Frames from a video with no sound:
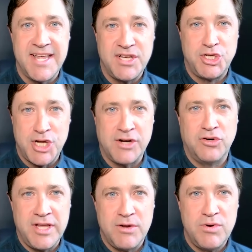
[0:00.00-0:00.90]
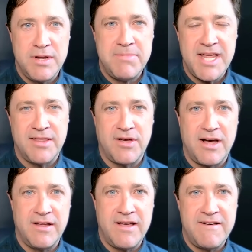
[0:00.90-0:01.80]
that generally would be
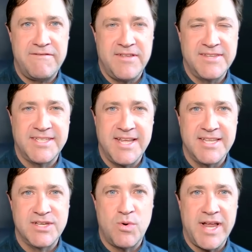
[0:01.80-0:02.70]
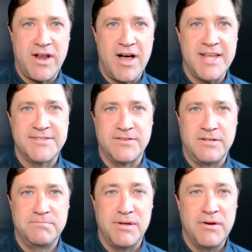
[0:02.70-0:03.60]
thought of as quite
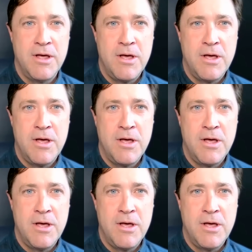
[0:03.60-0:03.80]
hostile, but